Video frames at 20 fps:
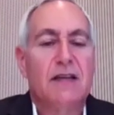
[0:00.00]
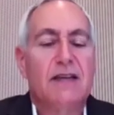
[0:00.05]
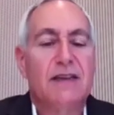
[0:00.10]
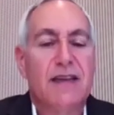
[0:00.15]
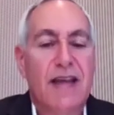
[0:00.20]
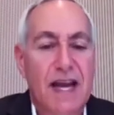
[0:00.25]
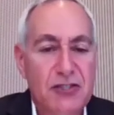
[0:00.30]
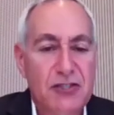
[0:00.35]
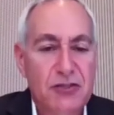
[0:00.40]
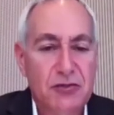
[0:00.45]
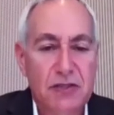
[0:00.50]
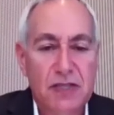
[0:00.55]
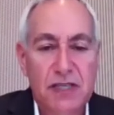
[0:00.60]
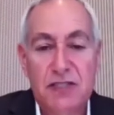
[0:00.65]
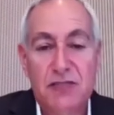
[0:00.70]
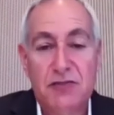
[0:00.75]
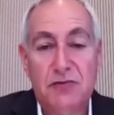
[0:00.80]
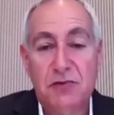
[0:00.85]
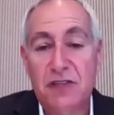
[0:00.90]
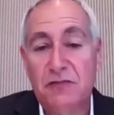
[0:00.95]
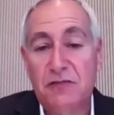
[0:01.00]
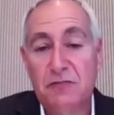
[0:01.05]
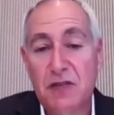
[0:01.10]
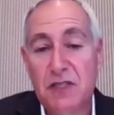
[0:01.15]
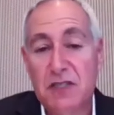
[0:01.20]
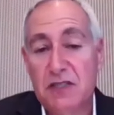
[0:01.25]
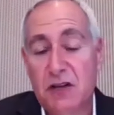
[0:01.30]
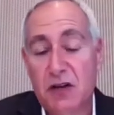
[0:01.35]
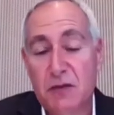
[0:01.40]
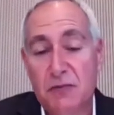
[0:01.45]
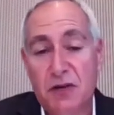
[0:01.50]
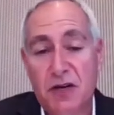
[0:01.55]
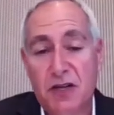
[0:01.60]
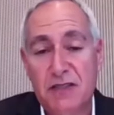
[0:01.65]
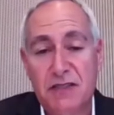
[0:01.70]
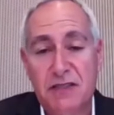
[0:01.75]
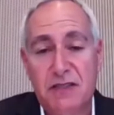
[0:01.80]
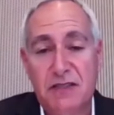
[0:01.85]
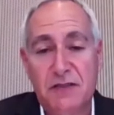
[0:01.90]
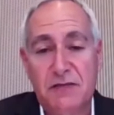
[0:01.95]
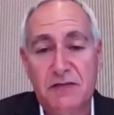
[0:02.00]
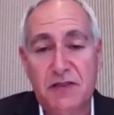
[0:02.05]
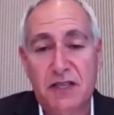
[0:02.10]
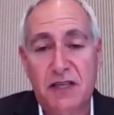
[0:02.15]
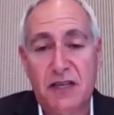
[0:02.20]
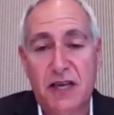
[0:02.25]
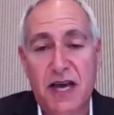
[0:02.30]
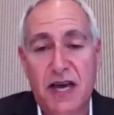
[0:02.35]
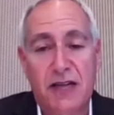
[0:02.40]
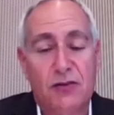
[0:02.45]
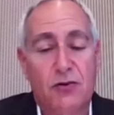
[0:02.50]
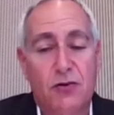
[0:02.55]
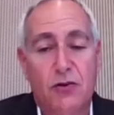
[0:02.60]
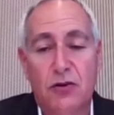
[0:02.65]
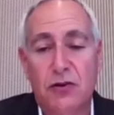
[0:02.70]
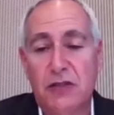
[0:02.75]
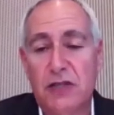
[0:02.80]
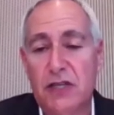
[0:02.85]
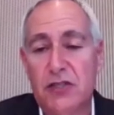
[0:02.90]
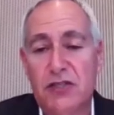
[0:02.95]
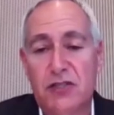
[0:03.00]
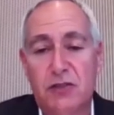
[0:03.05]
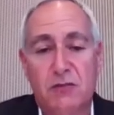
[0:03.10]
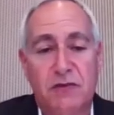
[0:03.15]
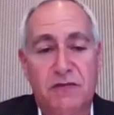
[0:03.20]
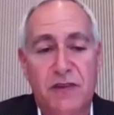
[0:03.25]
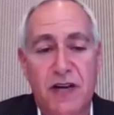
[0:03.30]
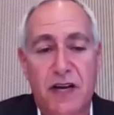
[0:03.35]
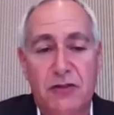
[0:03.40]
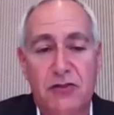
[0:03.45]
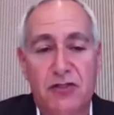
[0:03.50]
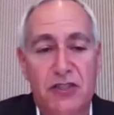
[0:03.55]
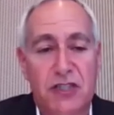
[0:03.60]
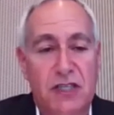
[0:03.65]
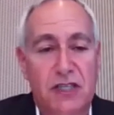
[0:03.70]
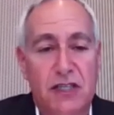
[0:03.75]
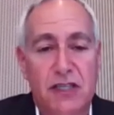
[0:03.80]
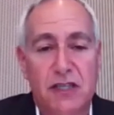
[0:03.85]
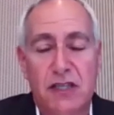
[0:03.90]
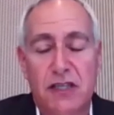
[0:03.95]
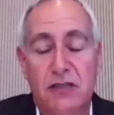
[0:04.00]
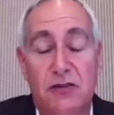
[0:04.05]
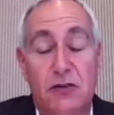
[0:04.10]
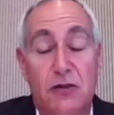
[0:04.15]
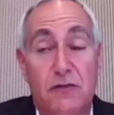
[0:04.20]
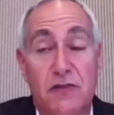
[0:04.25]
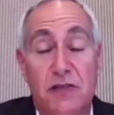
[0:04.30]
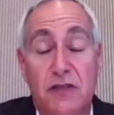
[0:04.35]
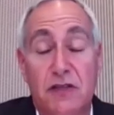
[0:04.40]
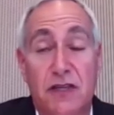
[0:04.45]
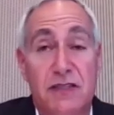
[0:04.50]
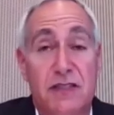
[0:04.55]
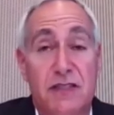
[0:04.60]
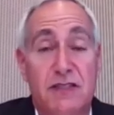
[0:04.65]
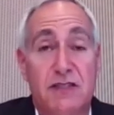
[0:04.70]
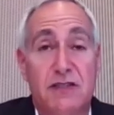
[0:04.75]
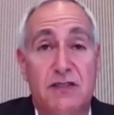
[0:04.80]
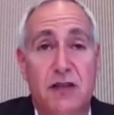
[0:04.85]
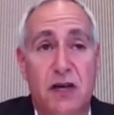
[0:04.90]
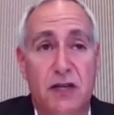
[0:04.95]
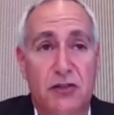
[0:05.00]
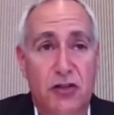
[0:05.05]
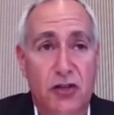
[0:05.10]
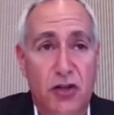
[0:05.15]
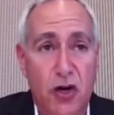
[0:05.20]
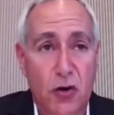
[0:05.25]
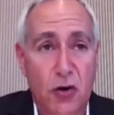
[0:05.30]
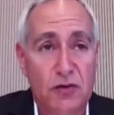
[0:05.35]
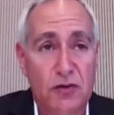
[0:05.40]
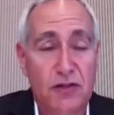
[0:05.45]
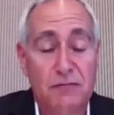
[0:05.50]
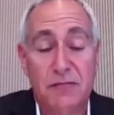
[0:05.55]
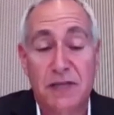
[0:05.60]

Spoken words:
Natural history of PCR positivity and correlation with viral shedding in COVID-19 is not known,